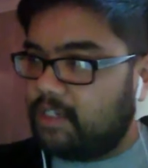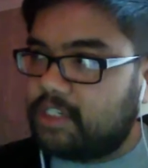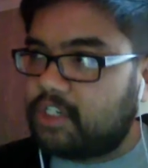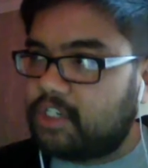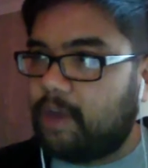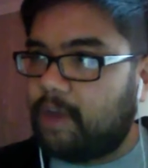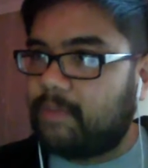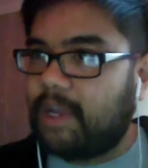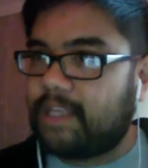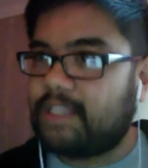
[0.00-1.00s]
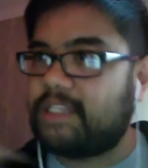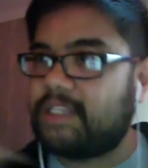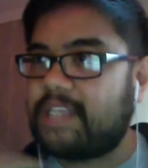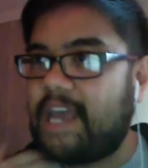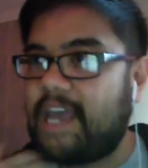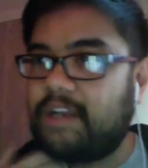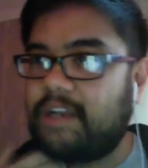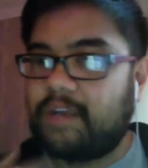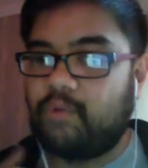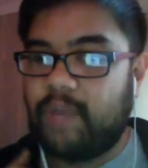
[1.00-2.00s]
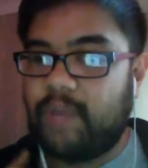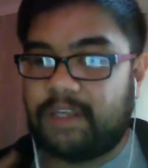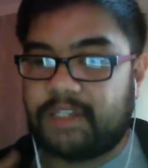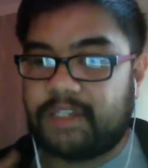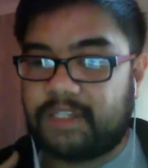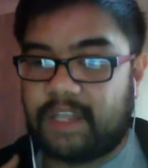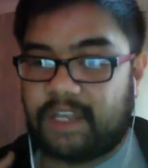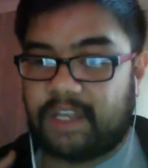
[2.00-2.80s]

sharp, like taloned, like wings that can